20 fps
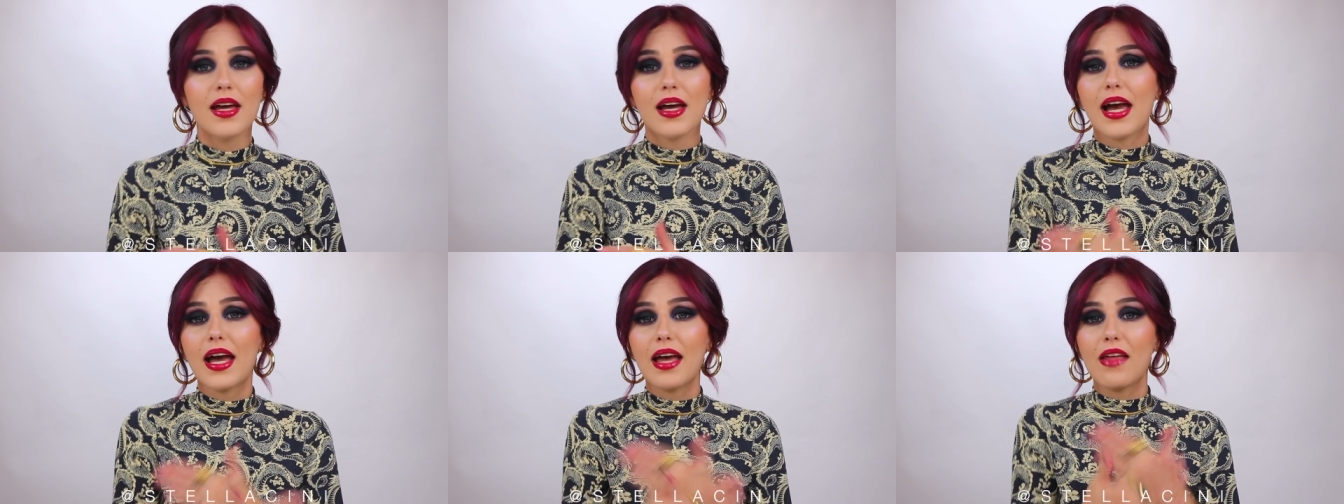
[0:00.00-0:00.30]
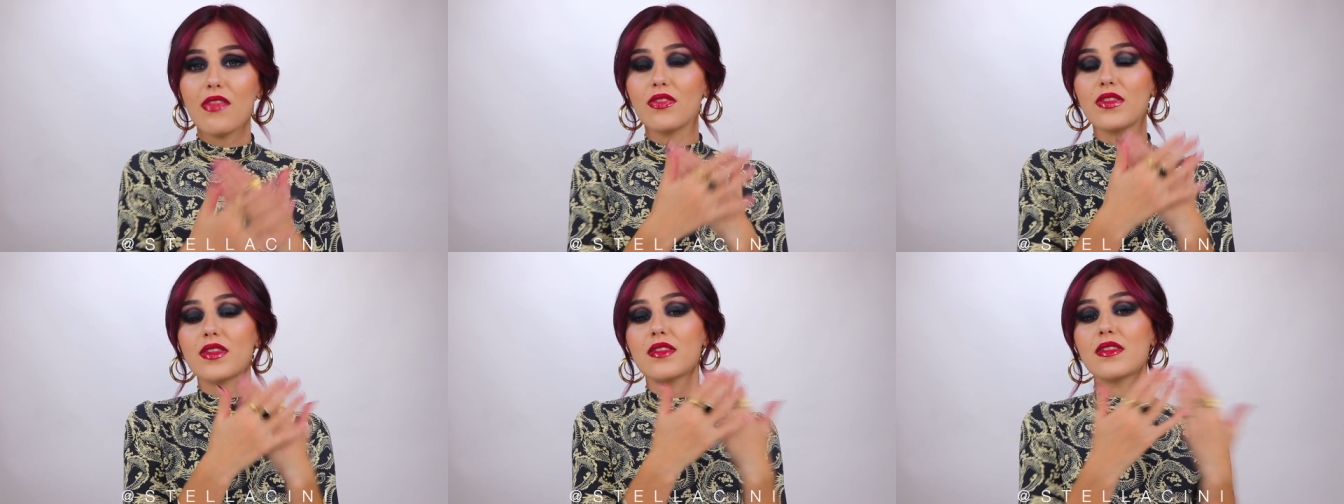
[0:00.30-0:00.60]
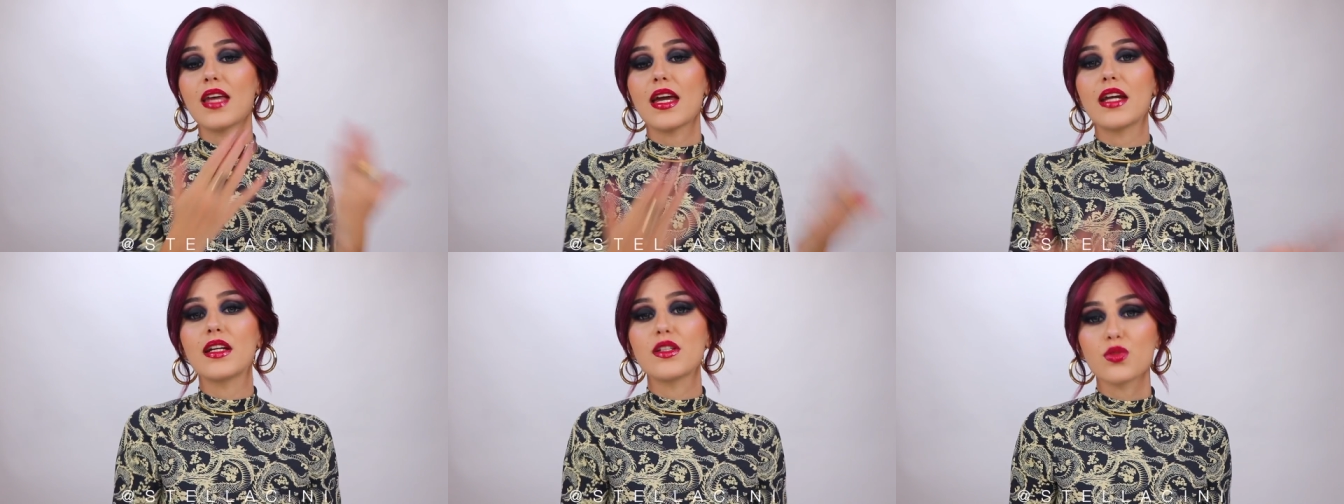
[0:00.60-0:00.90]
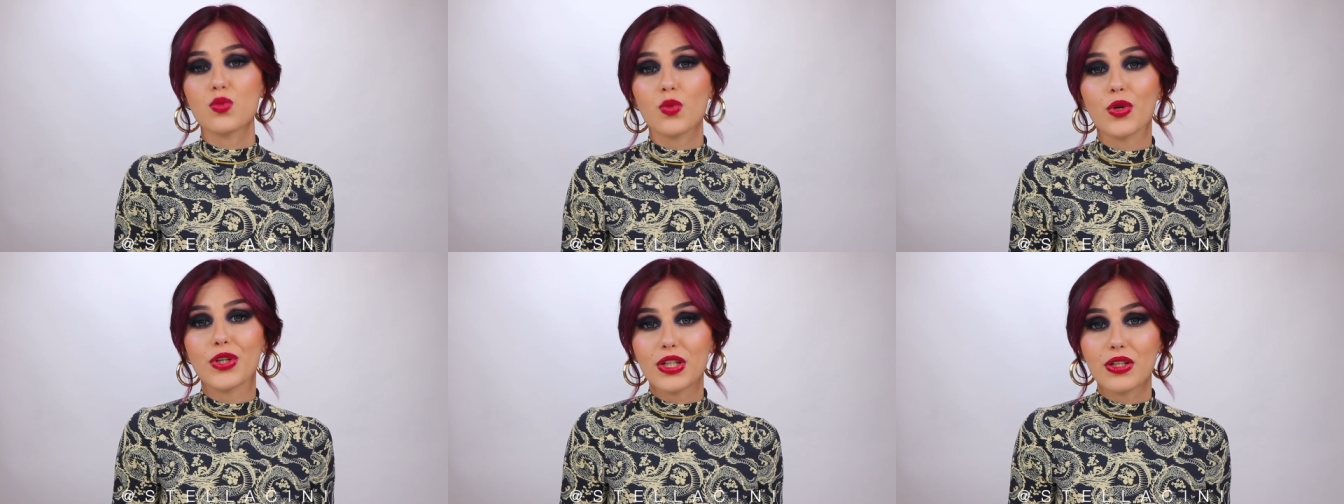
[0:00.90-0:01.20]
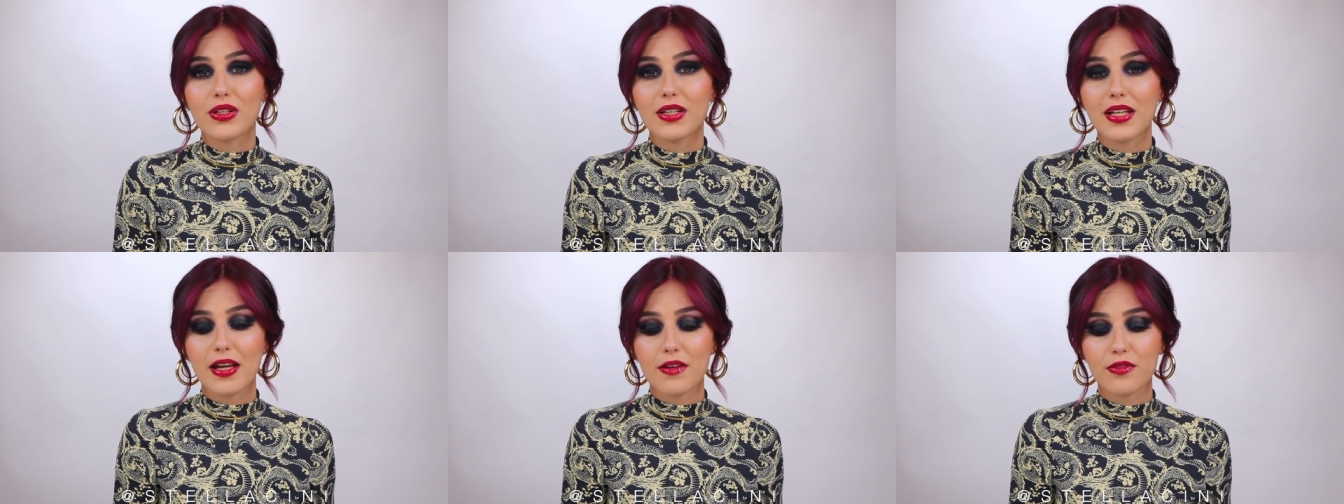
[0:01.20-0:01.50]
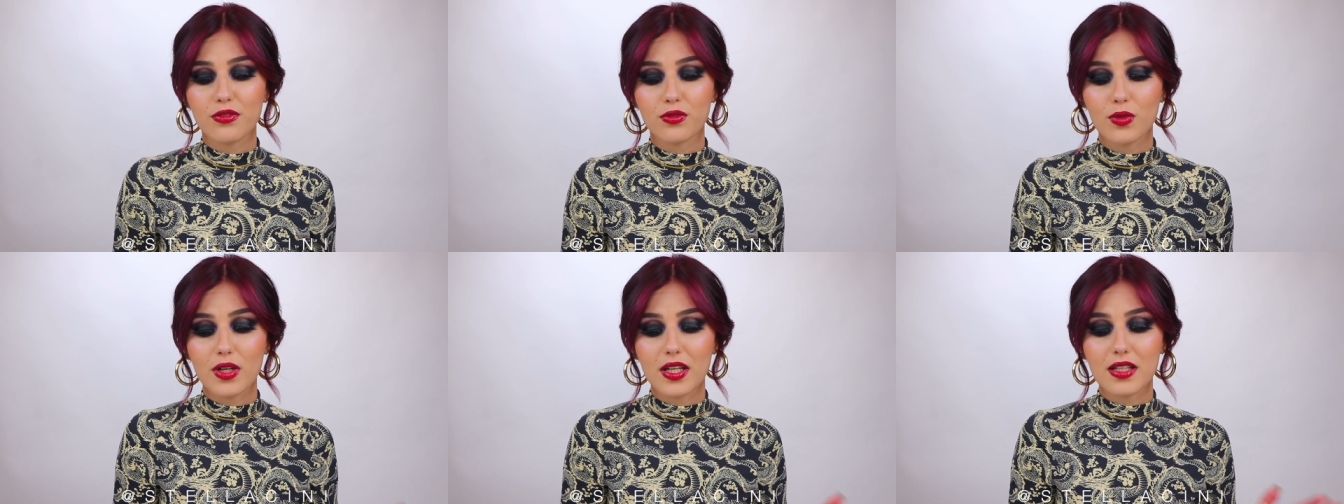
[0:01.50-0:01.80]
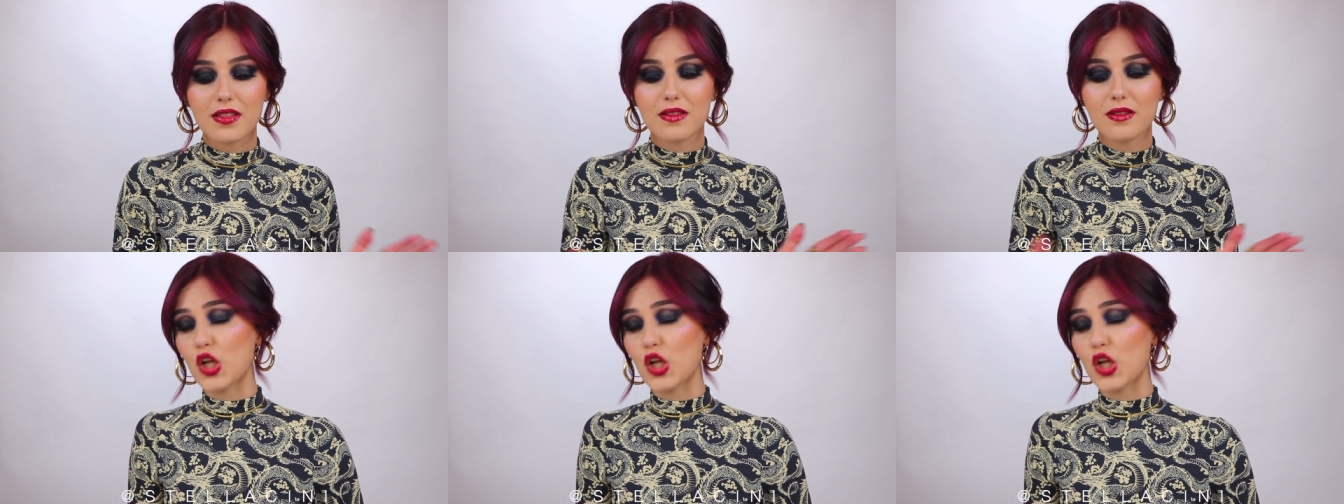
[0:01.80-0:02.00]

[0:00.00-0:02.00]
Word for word: and that is what you're left with.